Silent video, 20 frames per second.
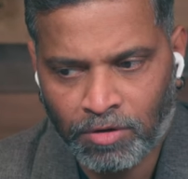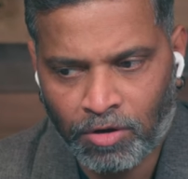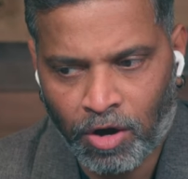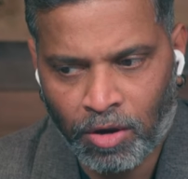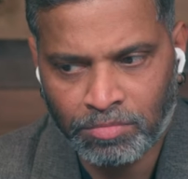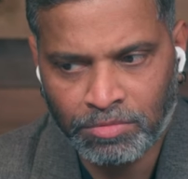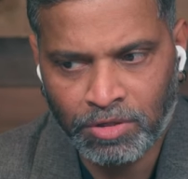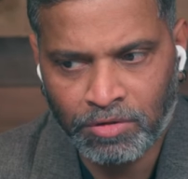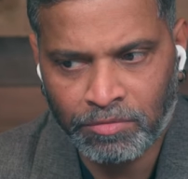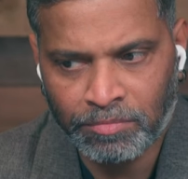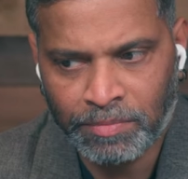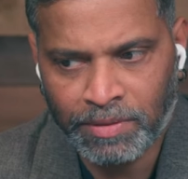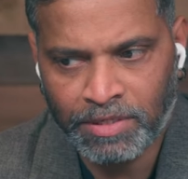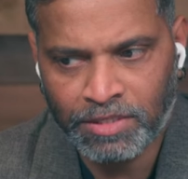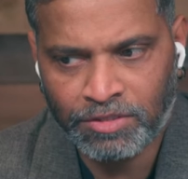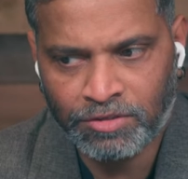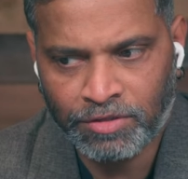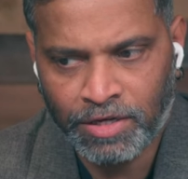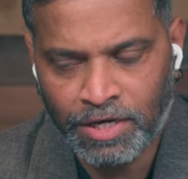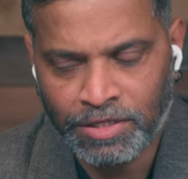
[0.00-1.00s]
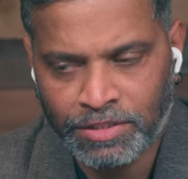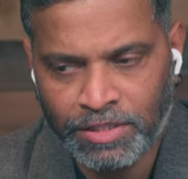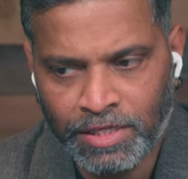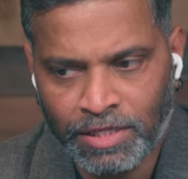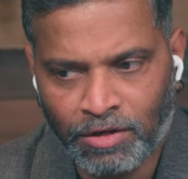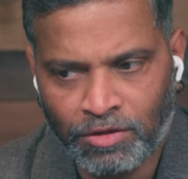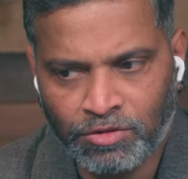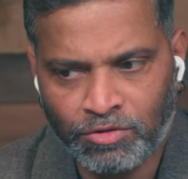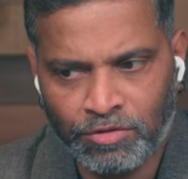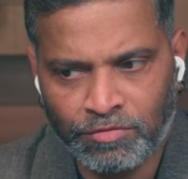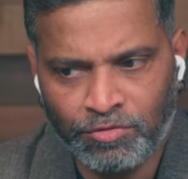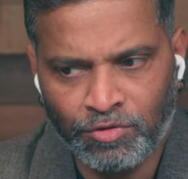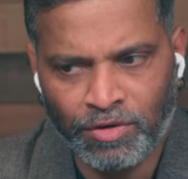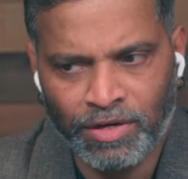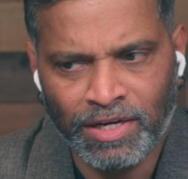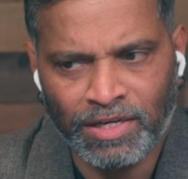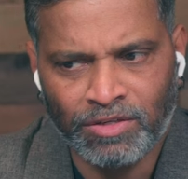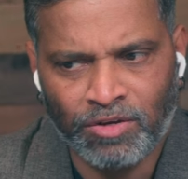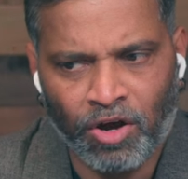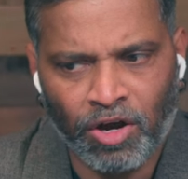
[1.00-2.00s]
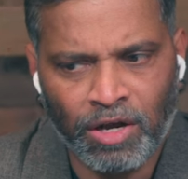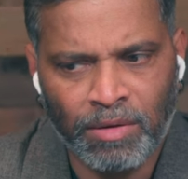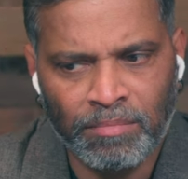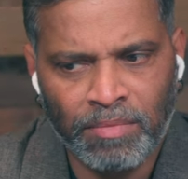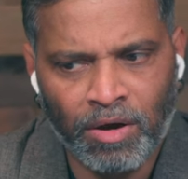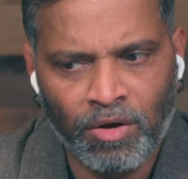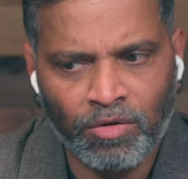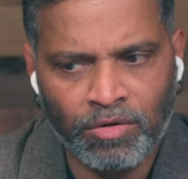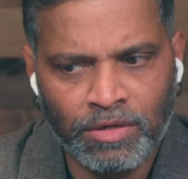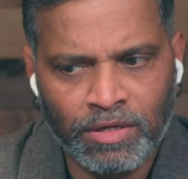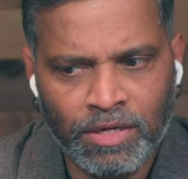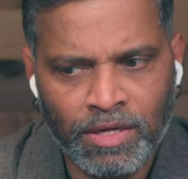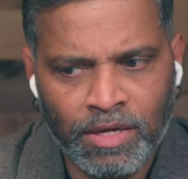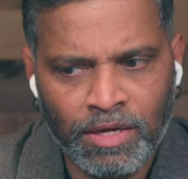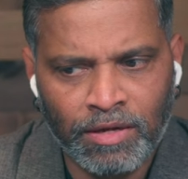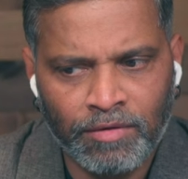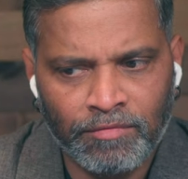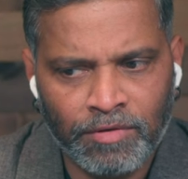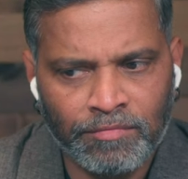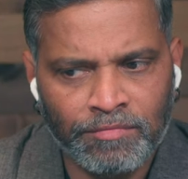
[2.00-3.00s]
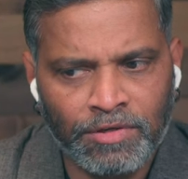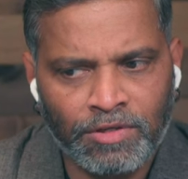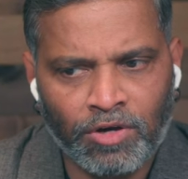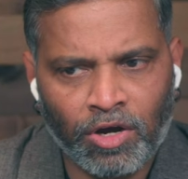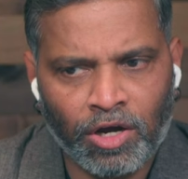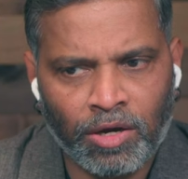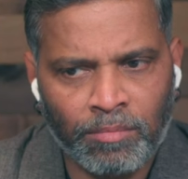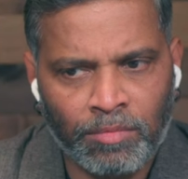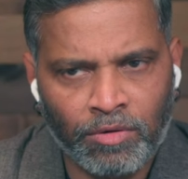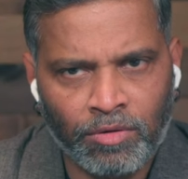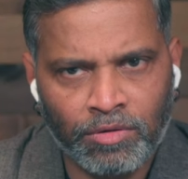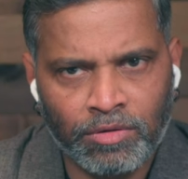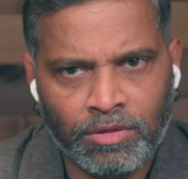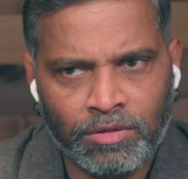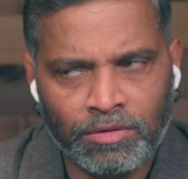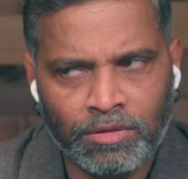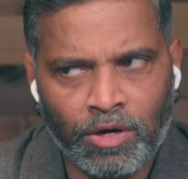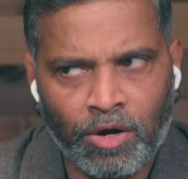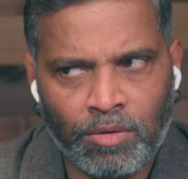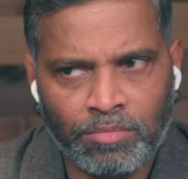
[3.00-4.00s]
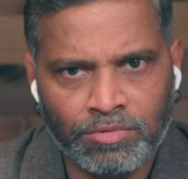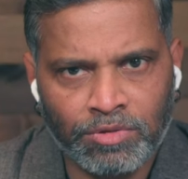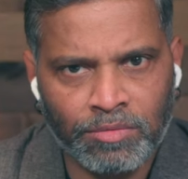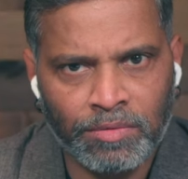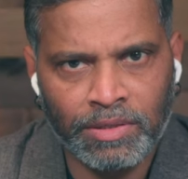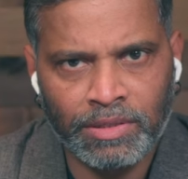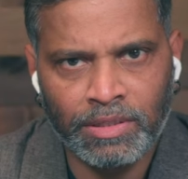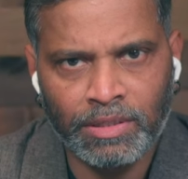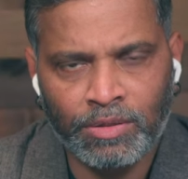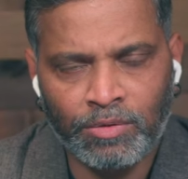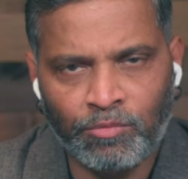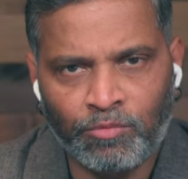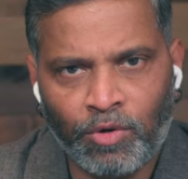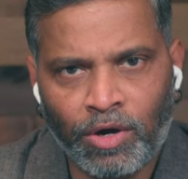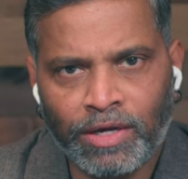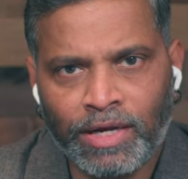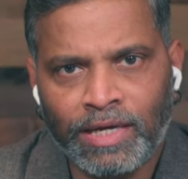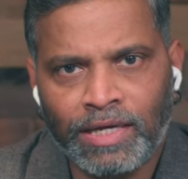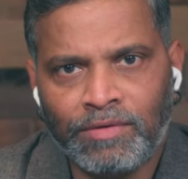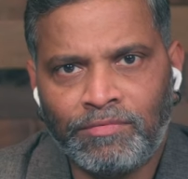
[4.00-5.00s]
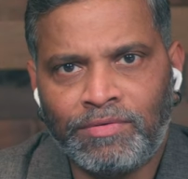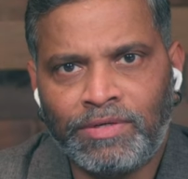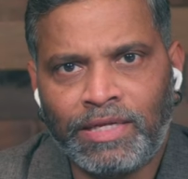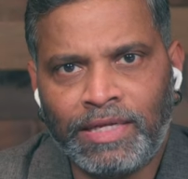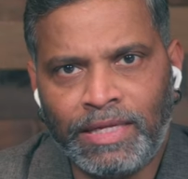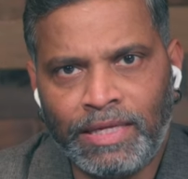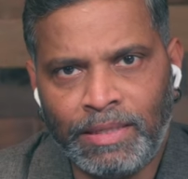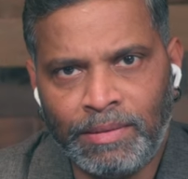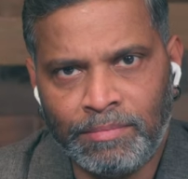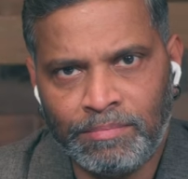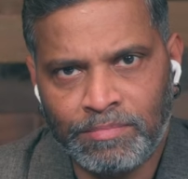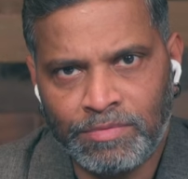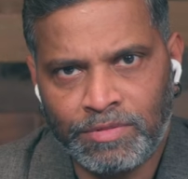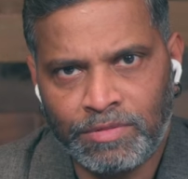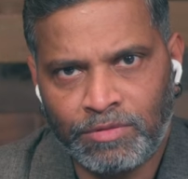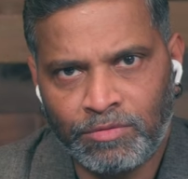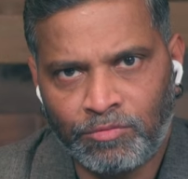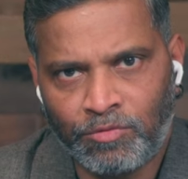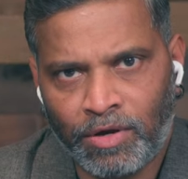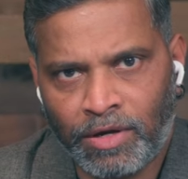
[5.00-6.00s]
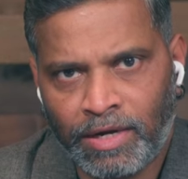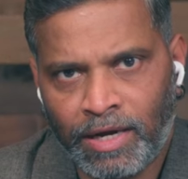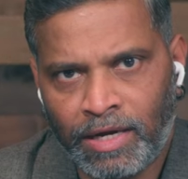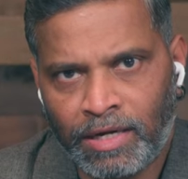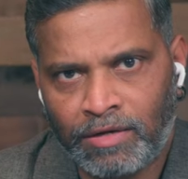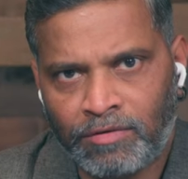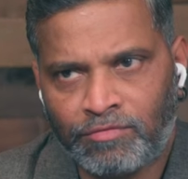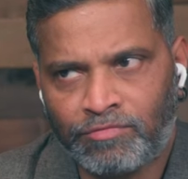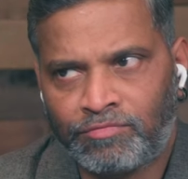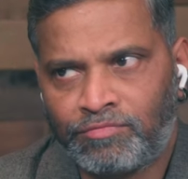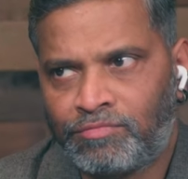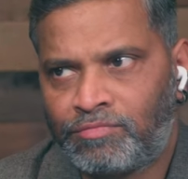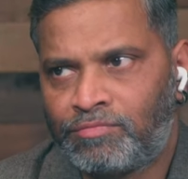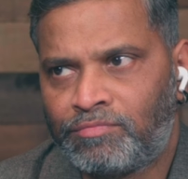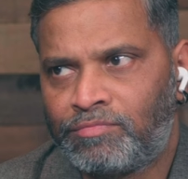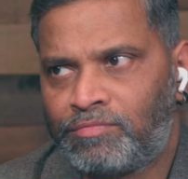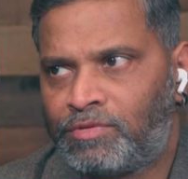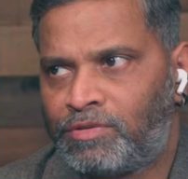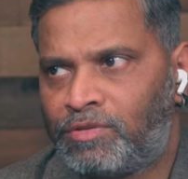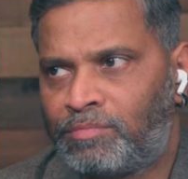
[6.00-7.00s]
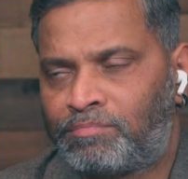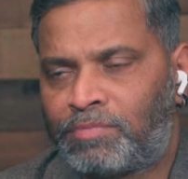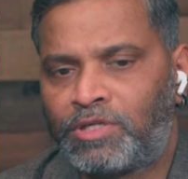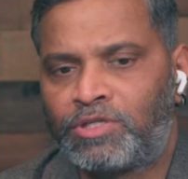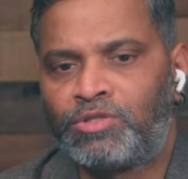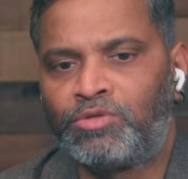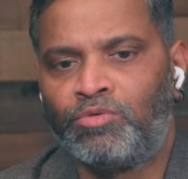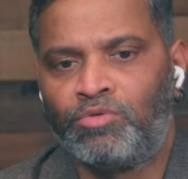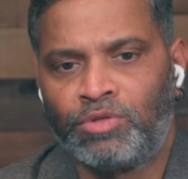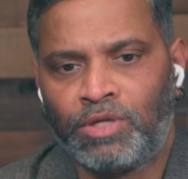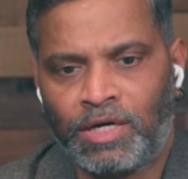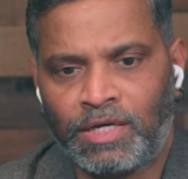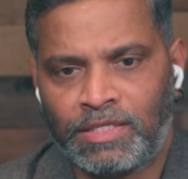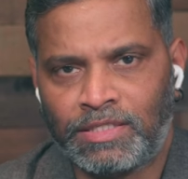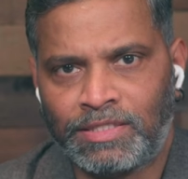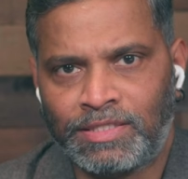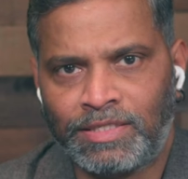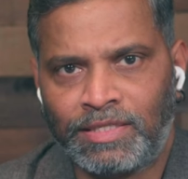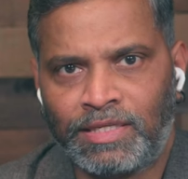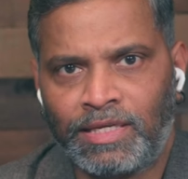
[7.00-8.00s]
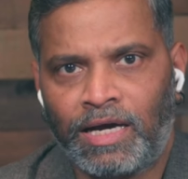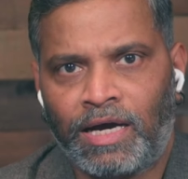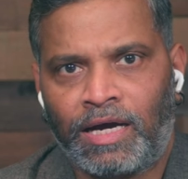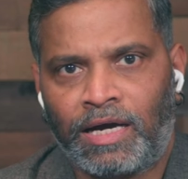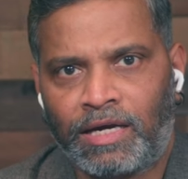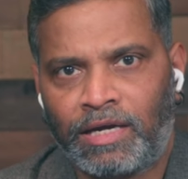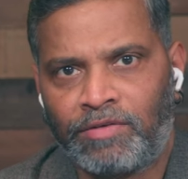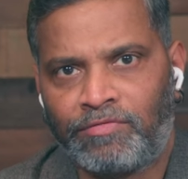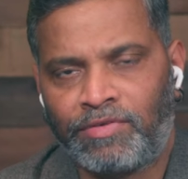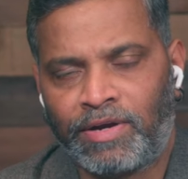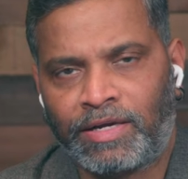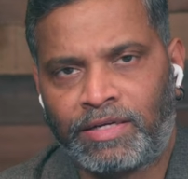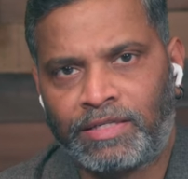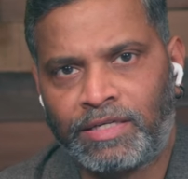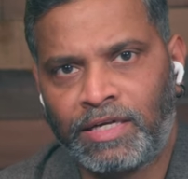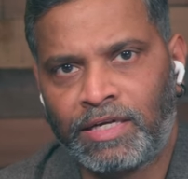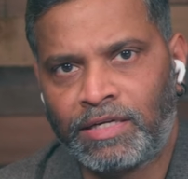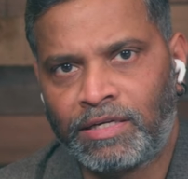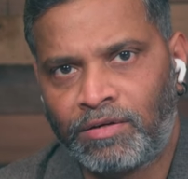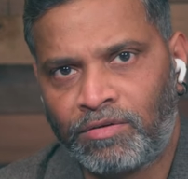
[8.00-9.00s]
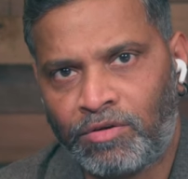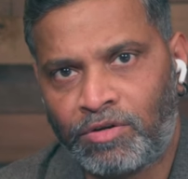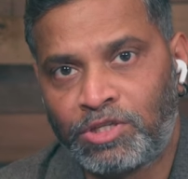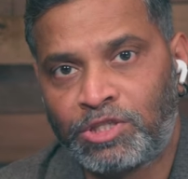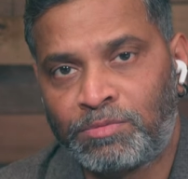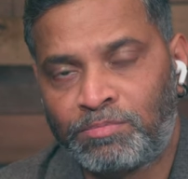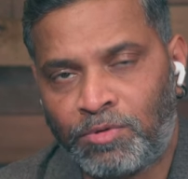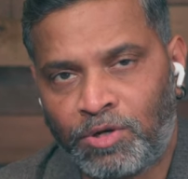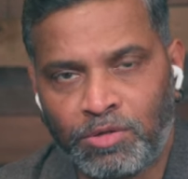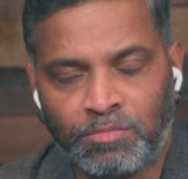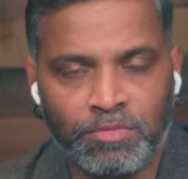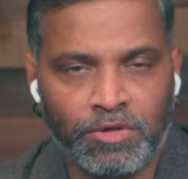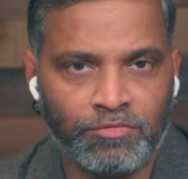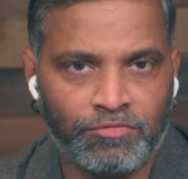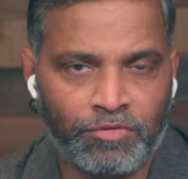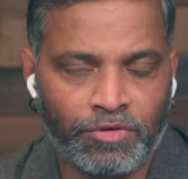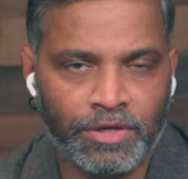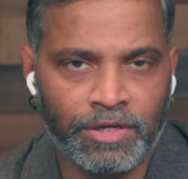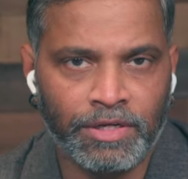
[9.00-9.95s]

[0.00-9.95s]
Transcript: observability strategy? And also if you can talk about, when we talk about observability, what kind of teams, what kind of you know personas are affected or responsible for